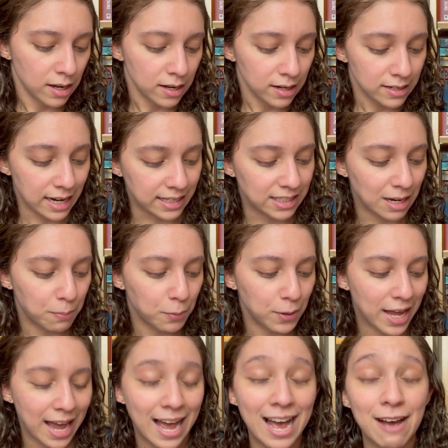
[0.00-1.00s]
Next up, we
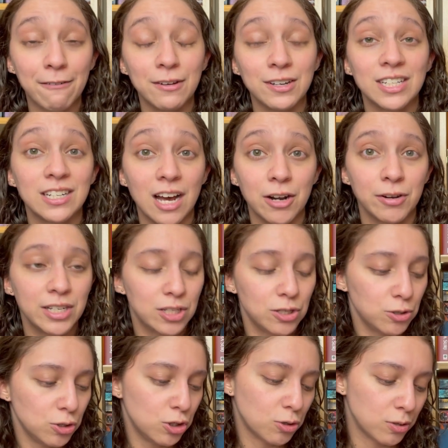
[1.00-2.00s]
have Tananari
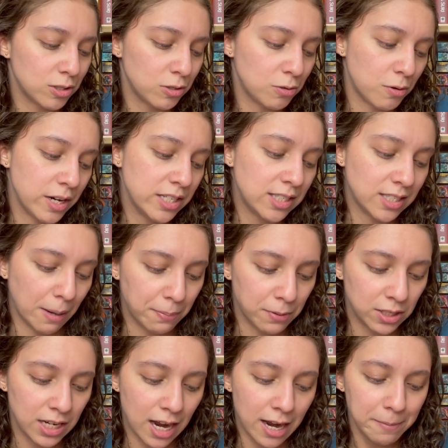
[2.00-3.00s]
Doo's short story,
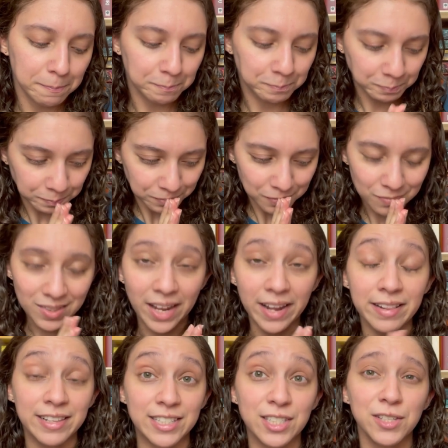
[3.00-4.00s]
Supper Time.
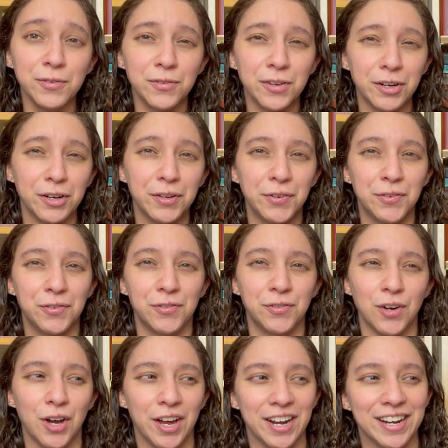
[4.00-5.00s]
This is a very
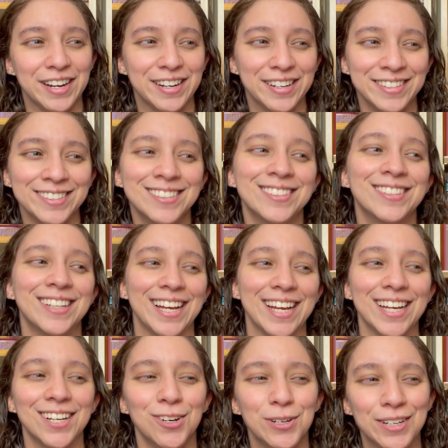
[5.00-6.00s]
fun,
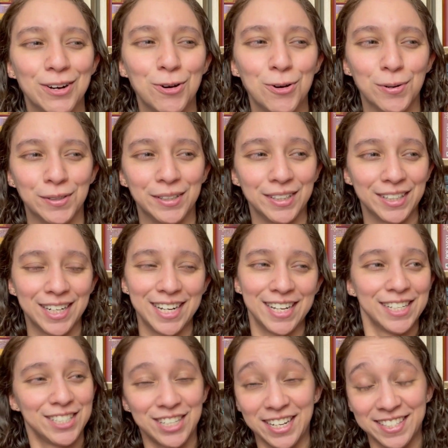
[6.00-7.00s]
like,
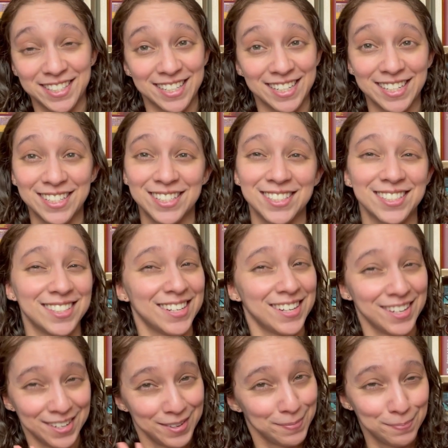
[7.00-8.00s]
horror-adjacent
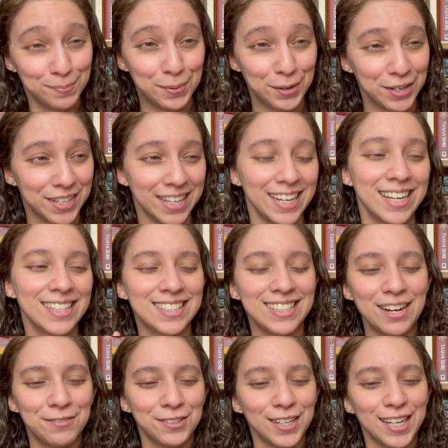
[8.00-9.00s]
book. Like, it's
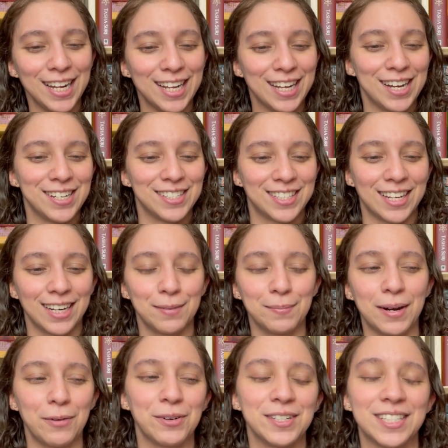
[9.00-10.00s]
definitely, like, unsettling,
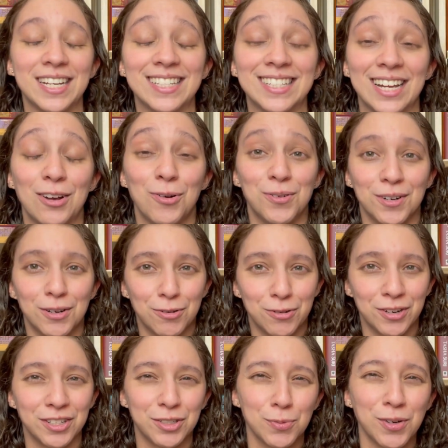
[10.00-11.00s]
but I wouldn't say it's, like,
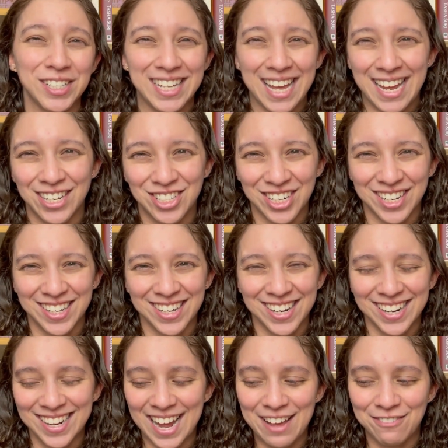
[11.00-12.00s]
horror-horror. There's more tension,
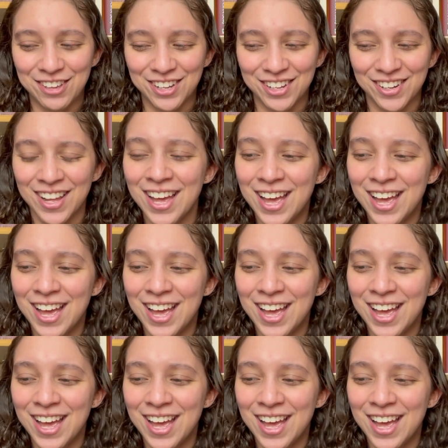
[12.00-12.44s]
I feel.